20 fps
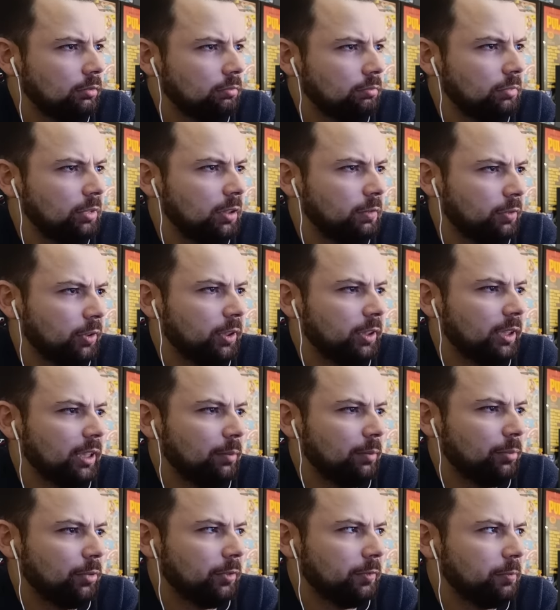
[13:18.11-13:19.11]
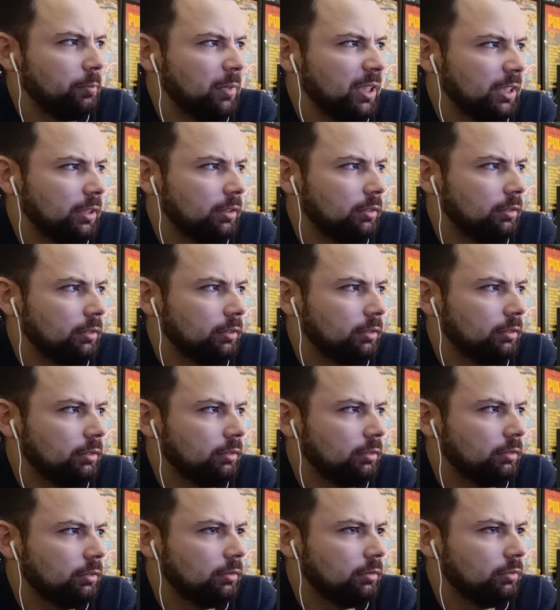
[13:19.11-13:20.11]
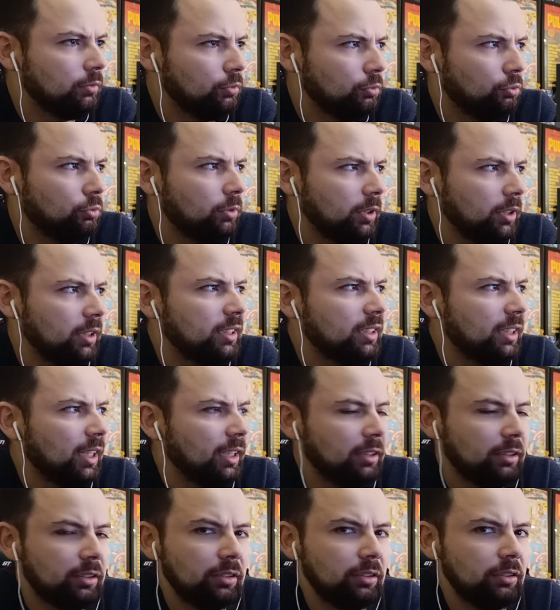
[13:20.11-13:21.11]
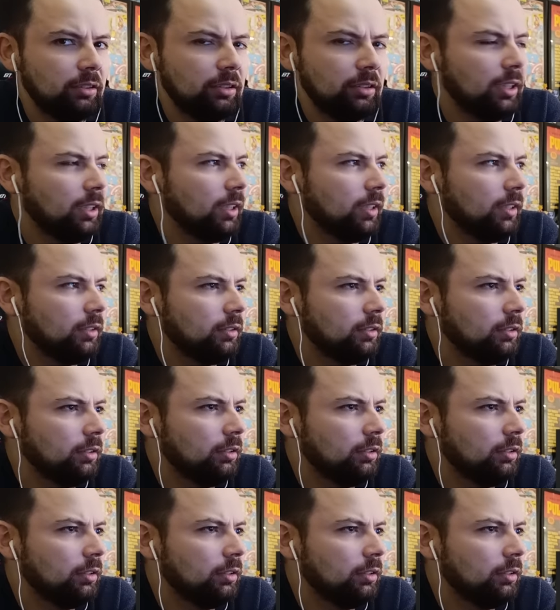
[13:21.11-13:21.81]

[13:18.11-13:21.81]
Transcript: Different type of missiles. Is that the case?